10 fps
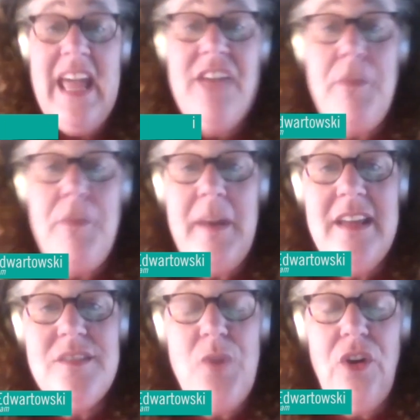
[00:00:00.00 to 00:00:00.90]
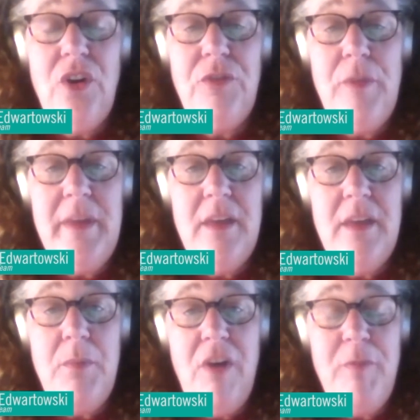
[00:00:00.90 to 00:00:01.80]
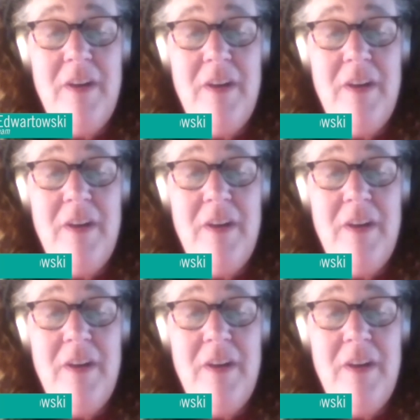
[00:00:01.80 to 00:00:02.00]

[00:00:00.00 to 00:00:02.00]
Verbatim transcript: Hey everybody, it's Margaret from the Improv